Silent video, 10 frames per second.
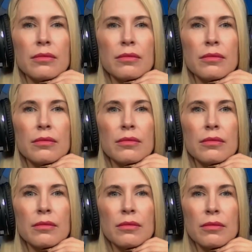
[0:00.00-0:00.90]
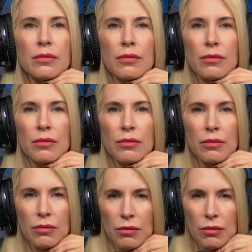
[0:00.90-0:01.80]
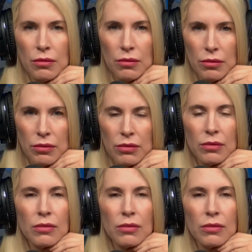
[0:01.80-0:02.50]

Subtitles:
[no speech]